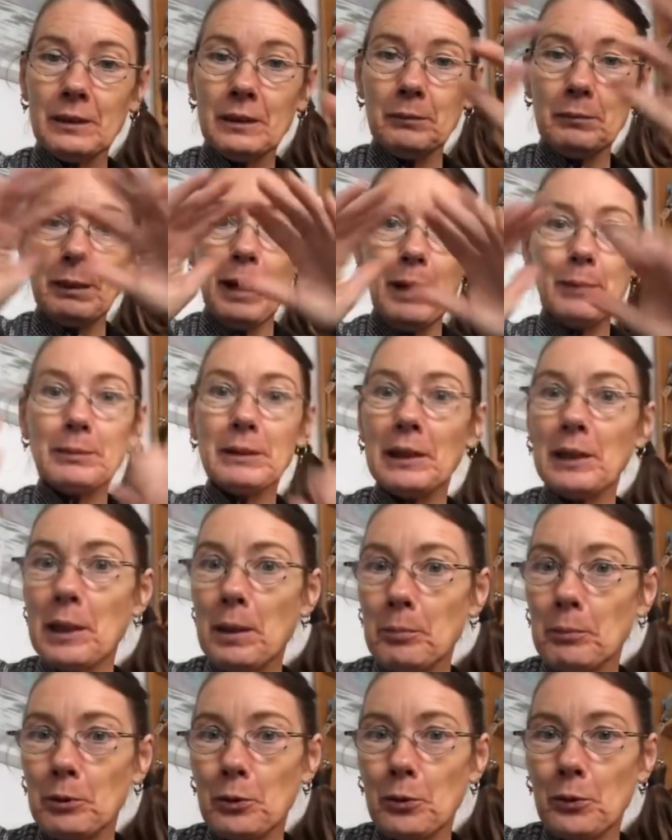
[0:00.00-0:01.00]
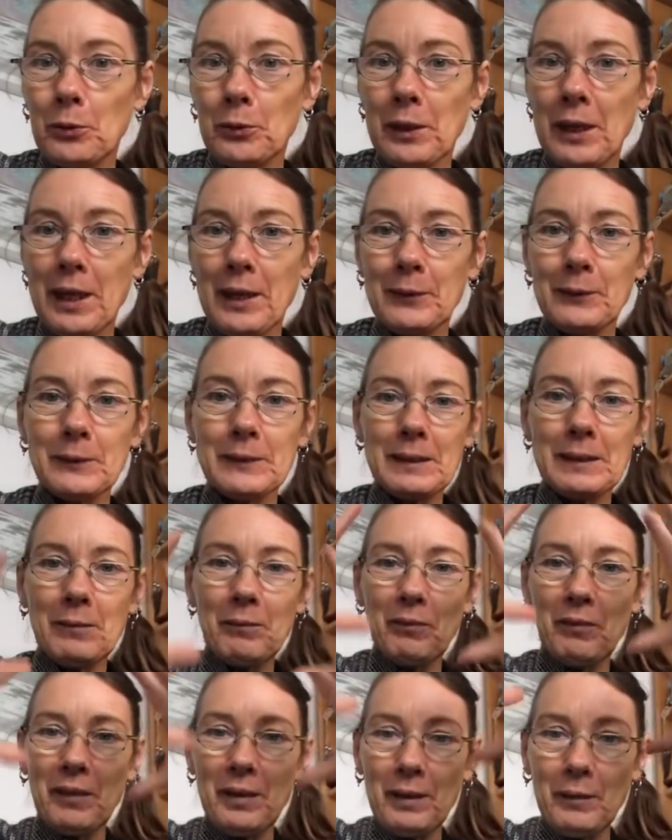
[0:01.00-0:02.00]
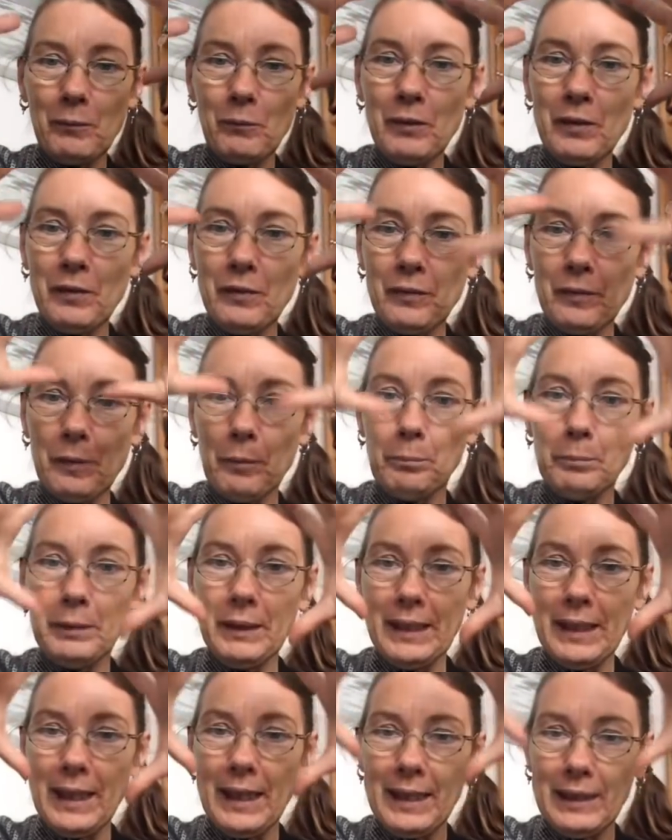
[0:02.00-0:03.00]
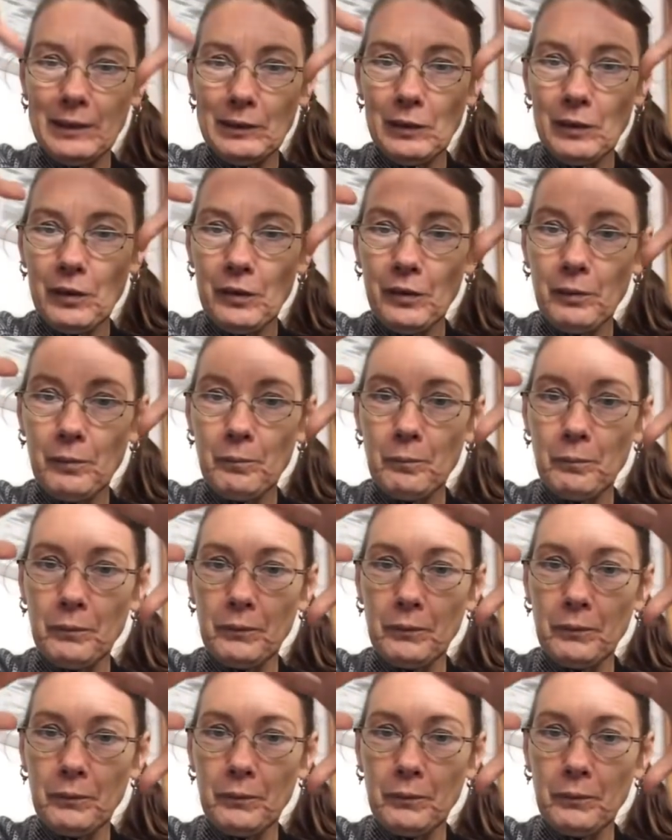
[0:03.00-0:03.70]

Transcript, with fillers: perhaps a leprechaun hat or something, with a big head that